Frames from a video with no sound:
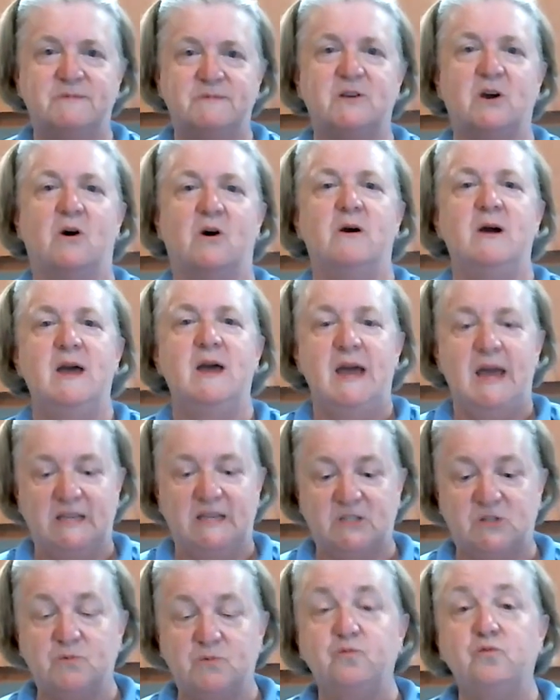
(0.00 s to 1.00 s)
So
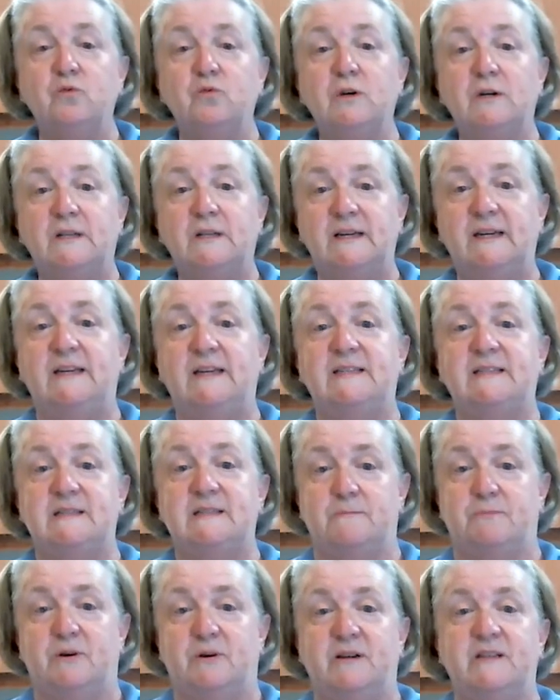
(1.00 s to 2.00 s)
it's really
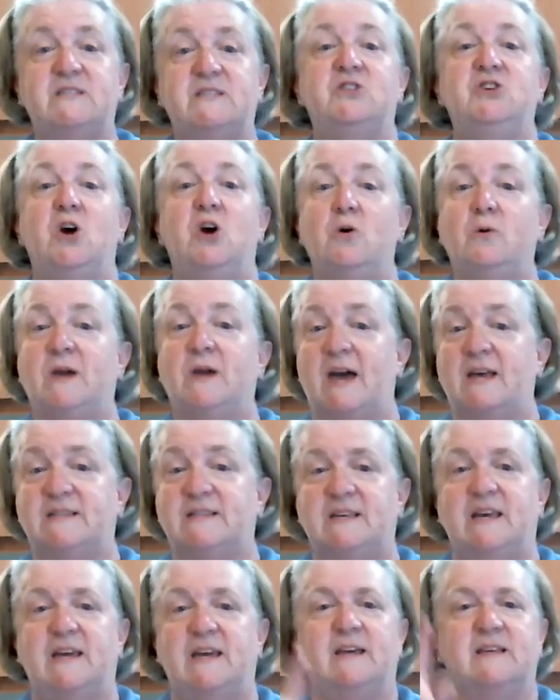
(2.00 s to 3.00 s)
simple. It's no
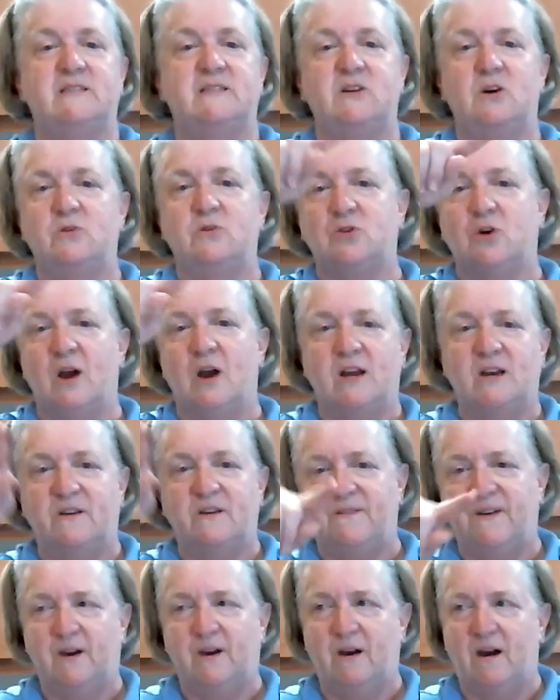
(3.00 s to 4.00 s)
guessing. It's no trying to
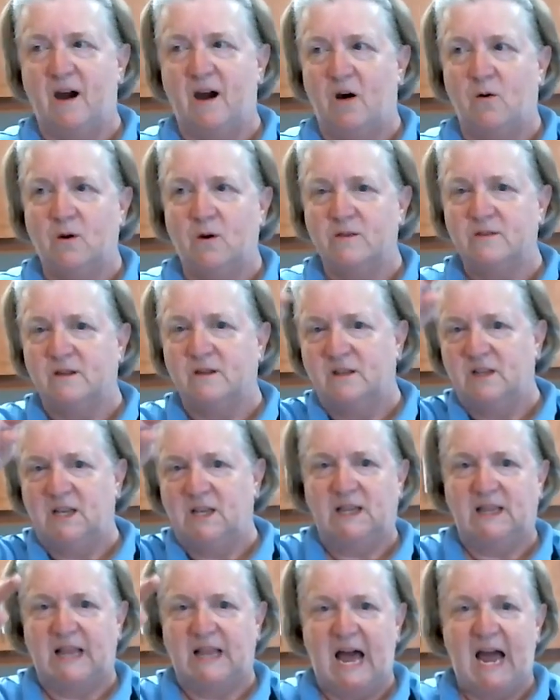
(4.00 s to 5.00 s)
figure out where the
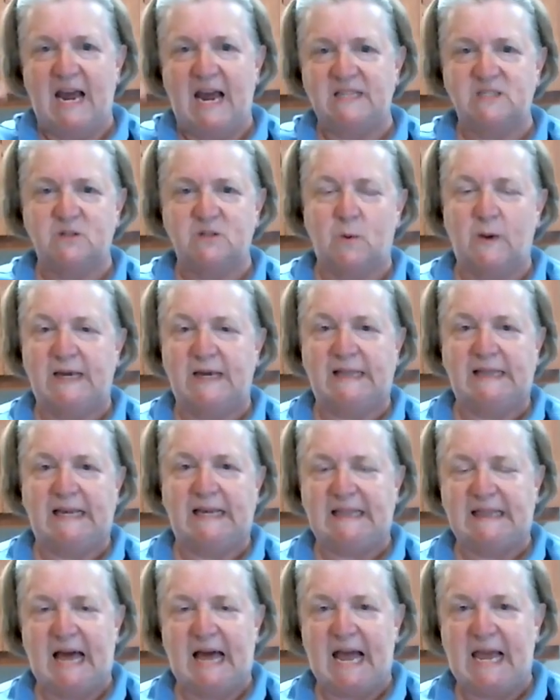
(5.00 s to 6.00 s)
little line,
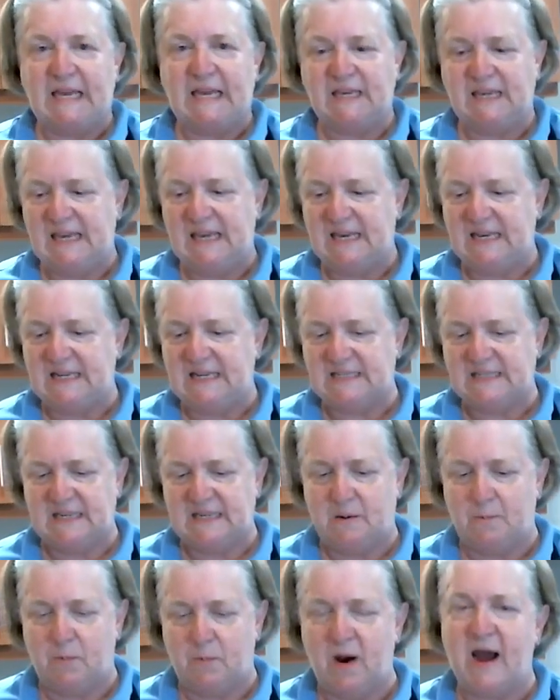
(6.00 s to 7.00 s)
squiggly line is in
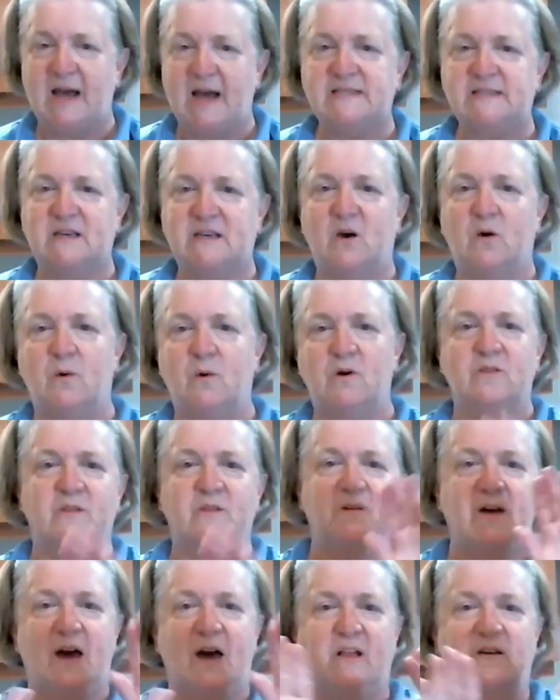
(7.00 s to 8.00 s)
Nebraska, where
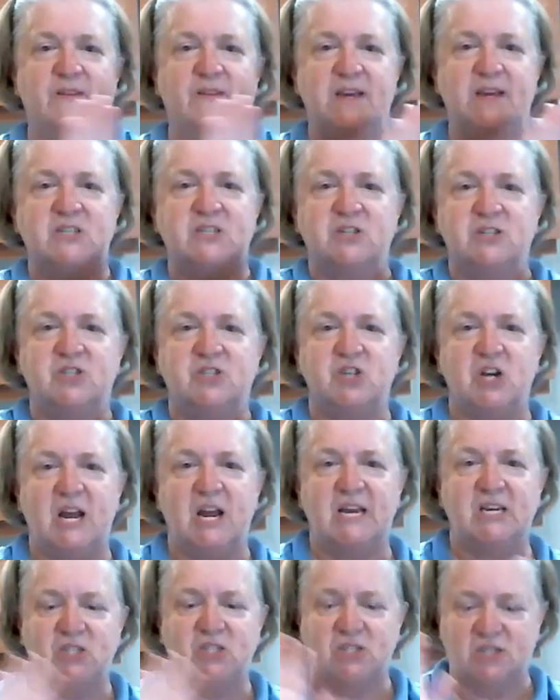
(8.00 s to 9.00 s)
the elevation
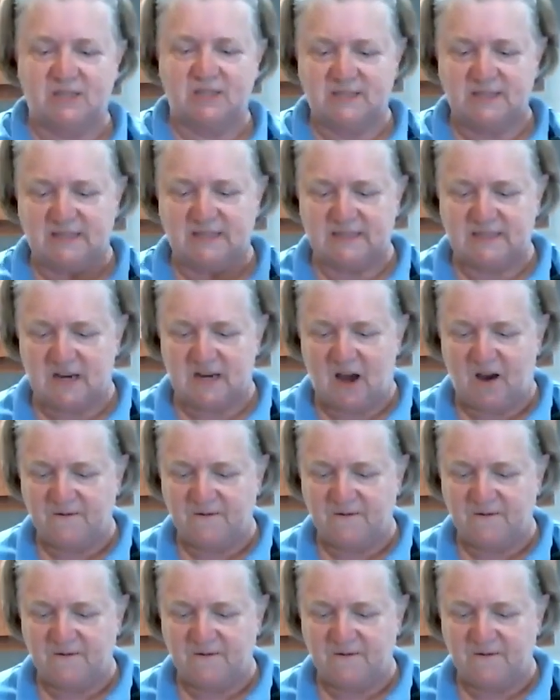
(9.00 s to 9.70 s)
changes and stuff.